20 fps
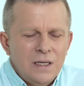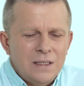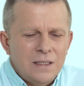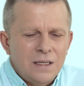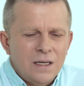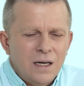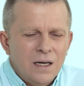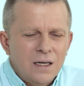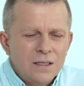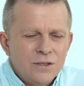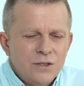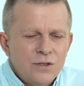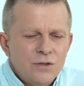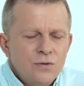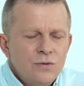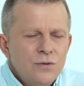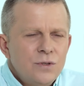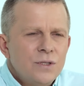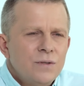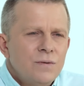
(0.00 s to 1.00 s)
it is the
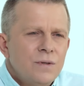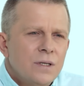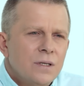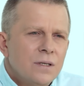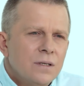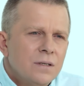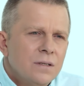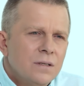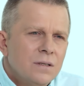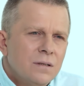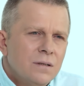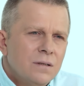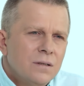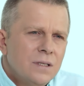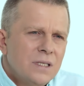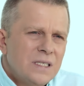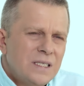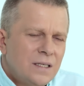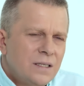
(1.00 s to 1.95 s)
absence of